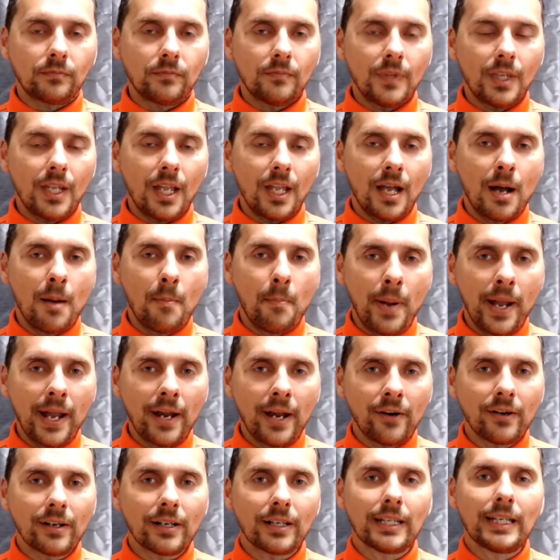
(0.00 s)

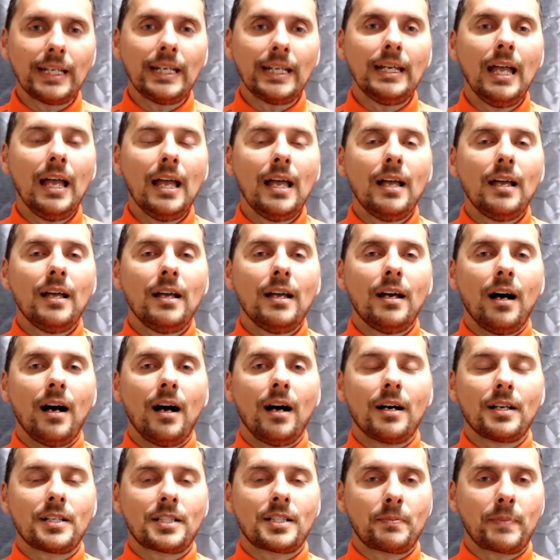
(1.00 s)
apparently
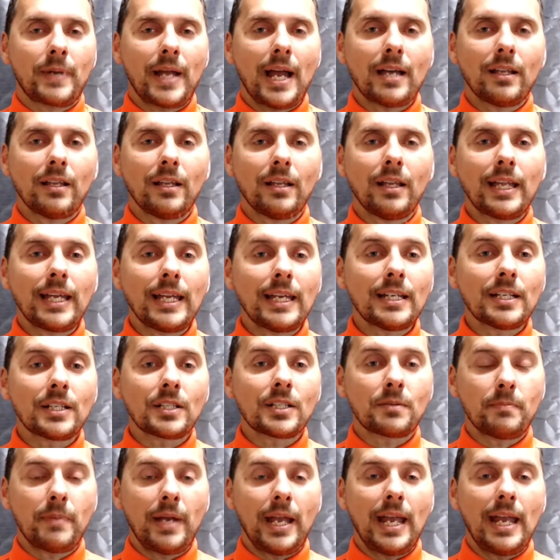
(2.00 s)
some Galileans
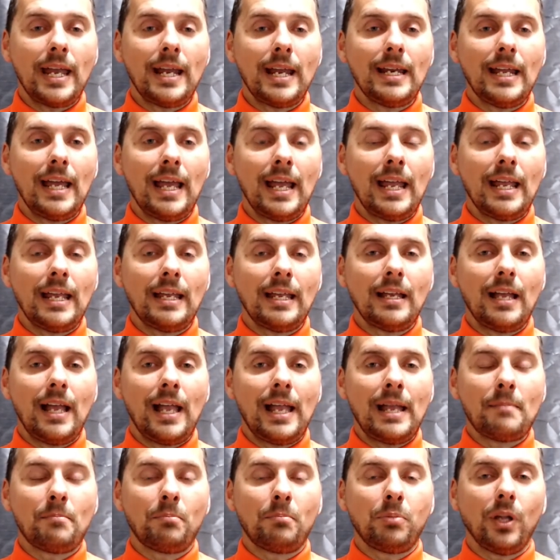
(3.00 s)
made a
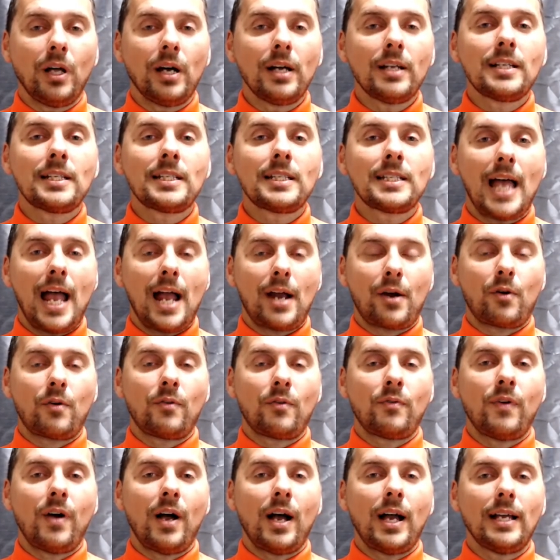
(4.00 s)
blood
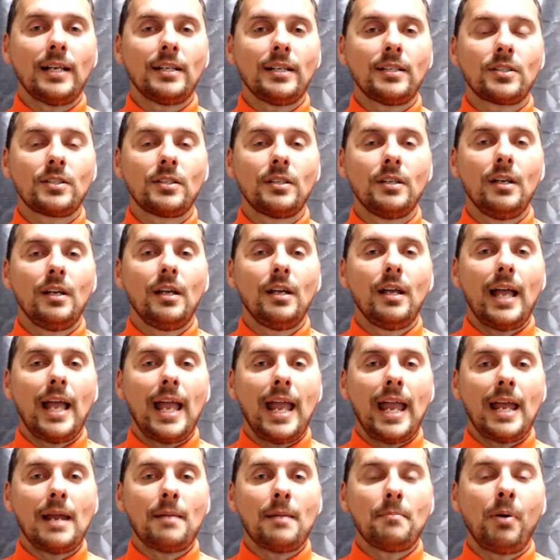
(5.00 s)
sacrifice,
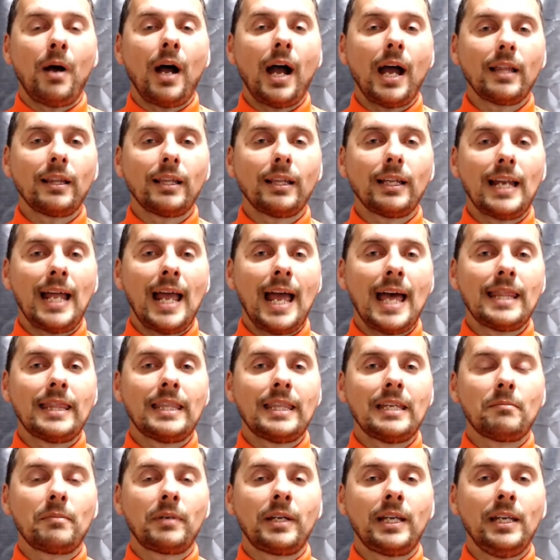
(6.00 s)
and Pilate had
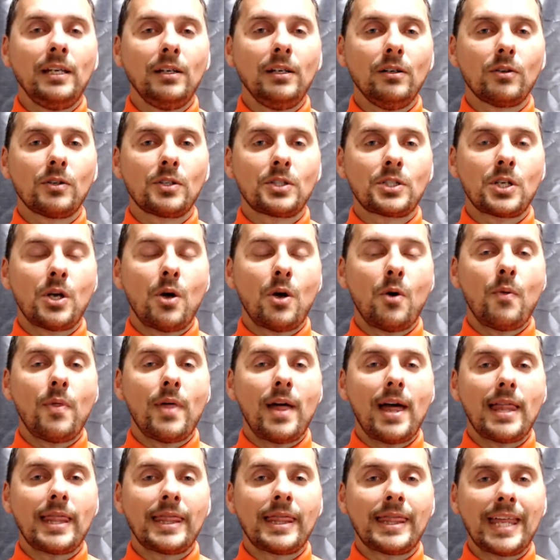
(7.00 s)
them killed so
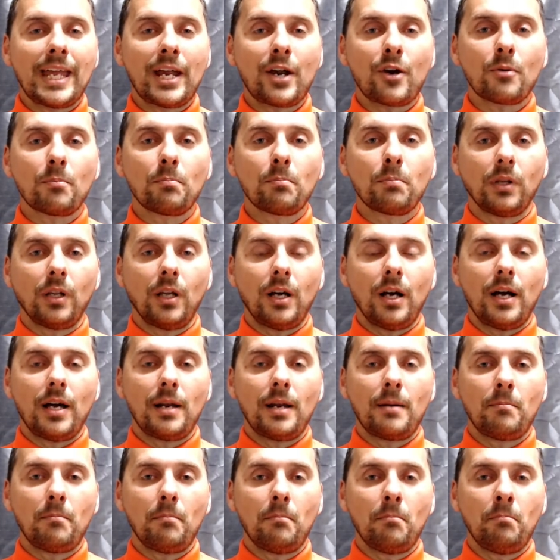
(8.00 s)
that their blood
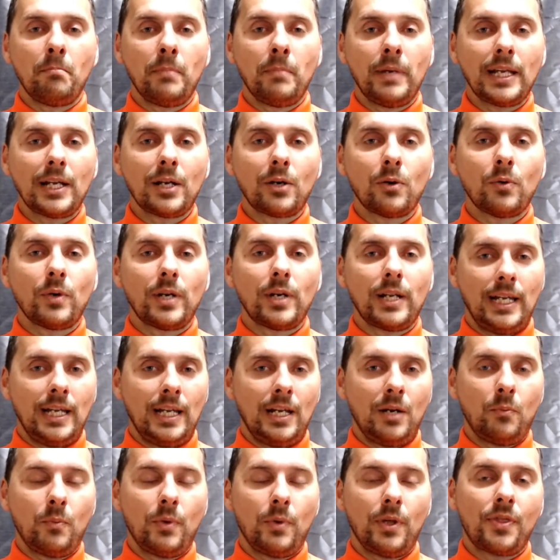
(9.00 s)
mingled
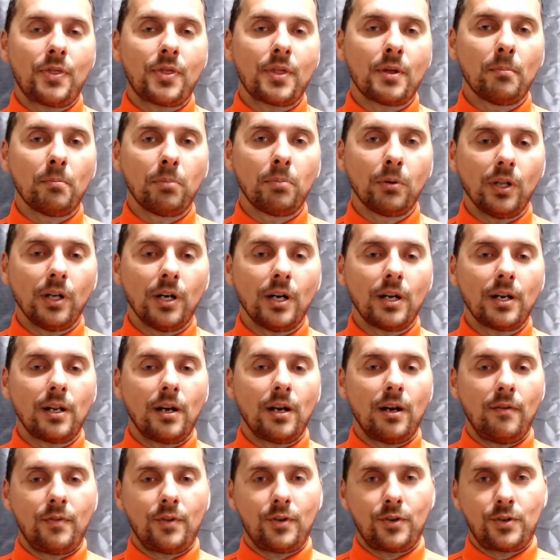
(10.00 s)
in with the blood
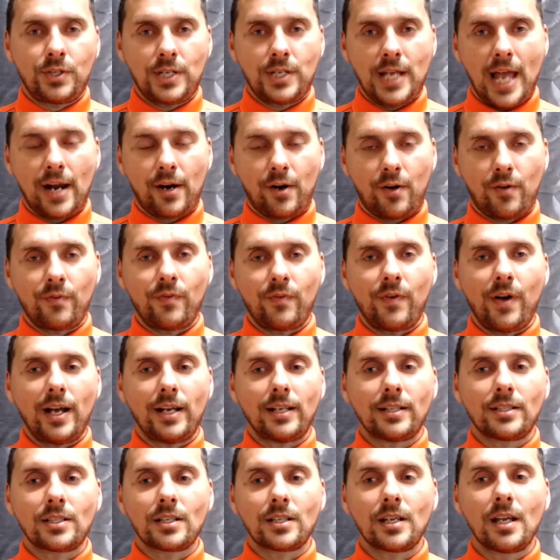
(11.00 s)
of their
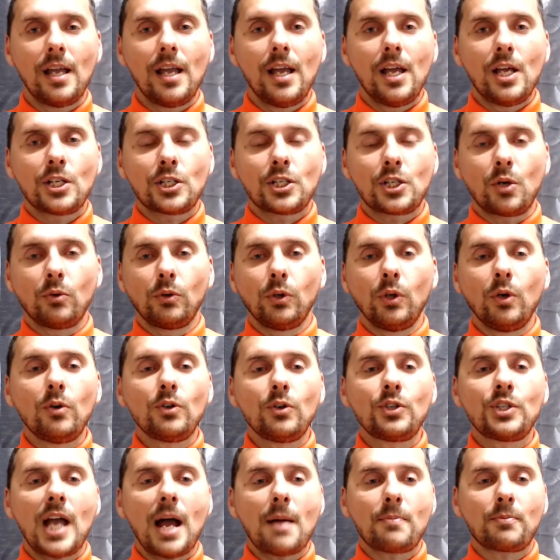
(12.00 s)
sacrifice. So Luke
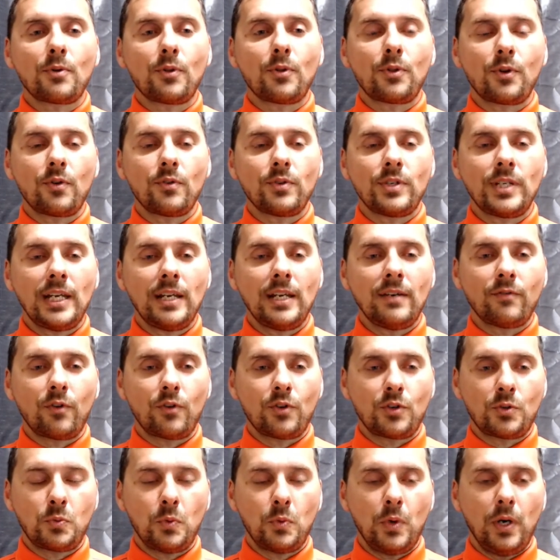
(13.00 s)
chapter 13,
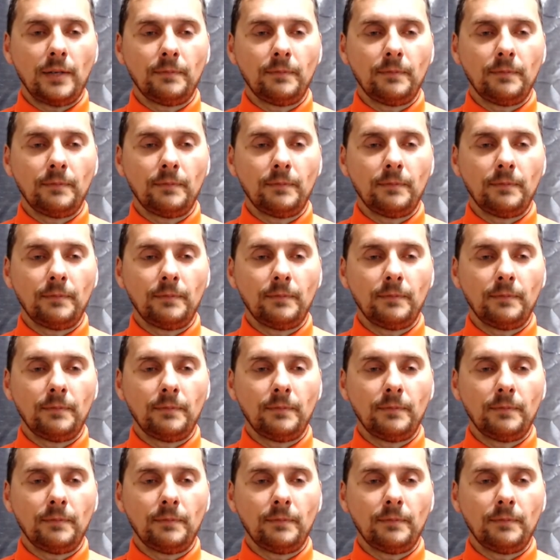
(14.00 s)
verse 1.